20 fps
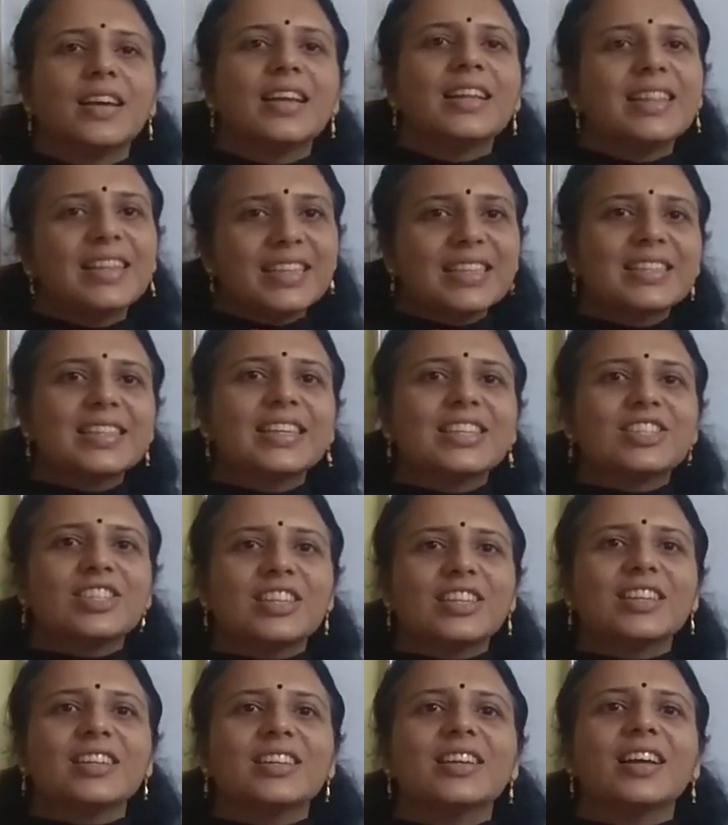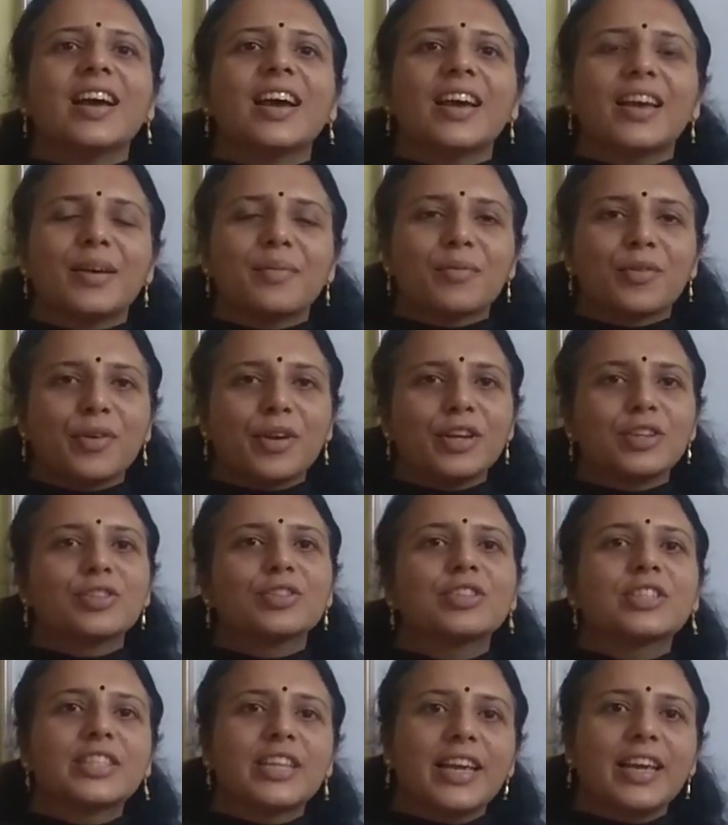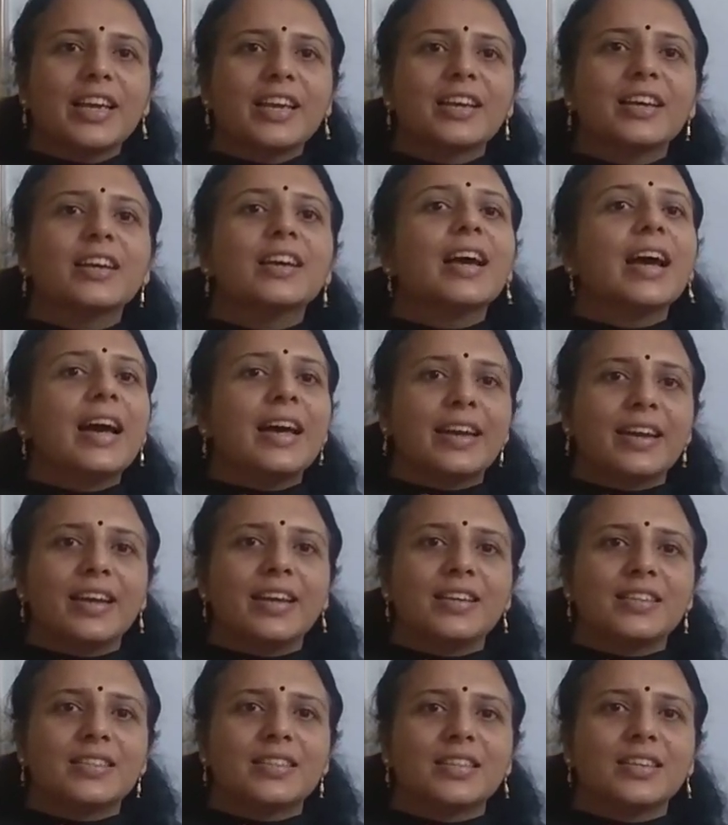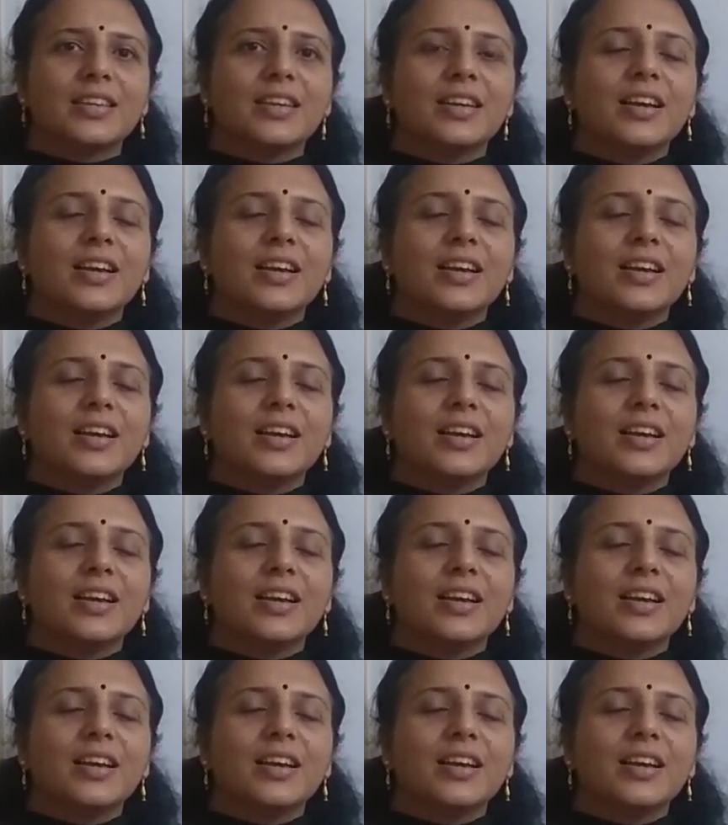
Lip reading: In this session, I am going to take arrays.